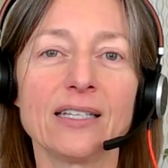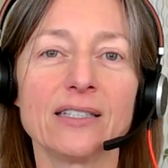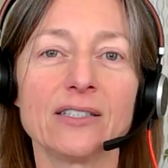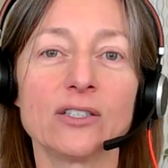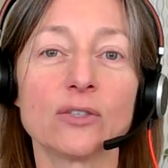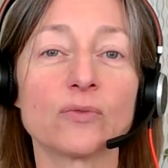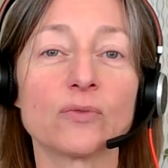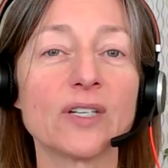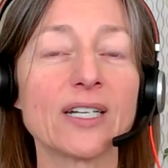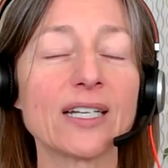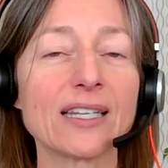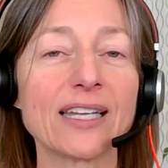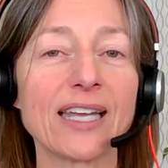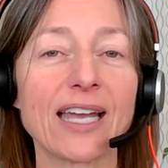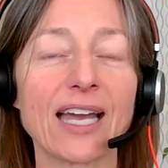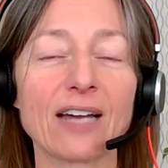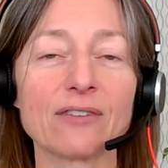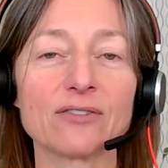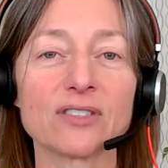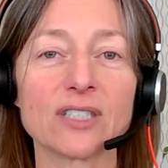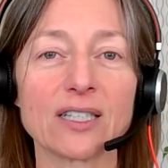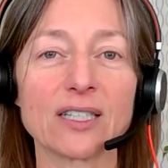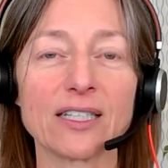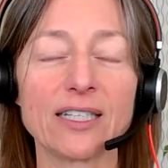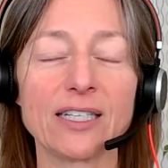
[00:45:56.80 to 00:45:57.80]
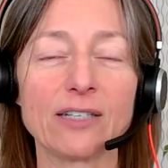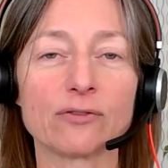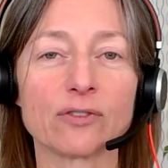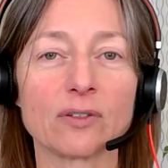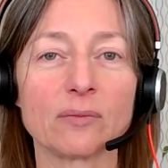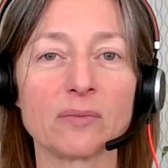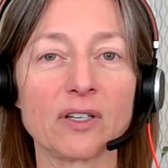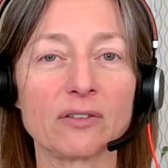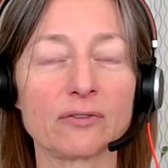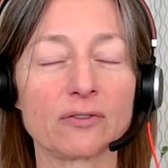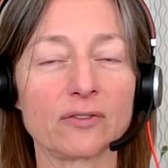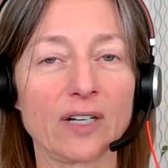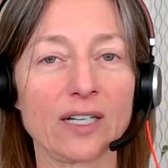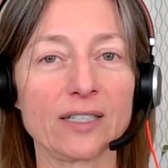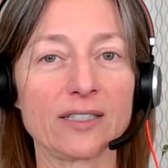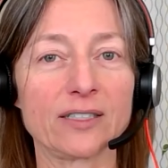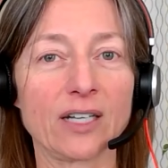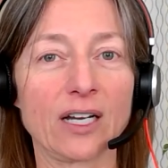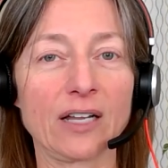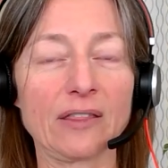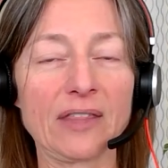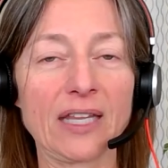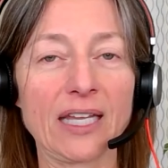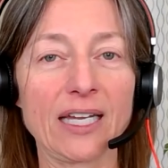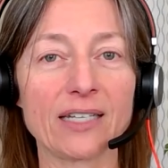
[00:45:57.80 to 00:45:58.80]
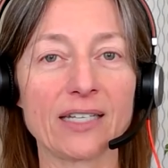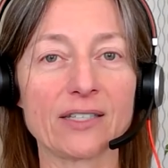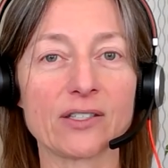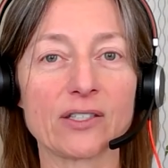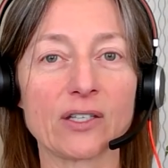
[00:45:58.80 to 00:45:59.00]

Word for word: you really have to lead from the front on this.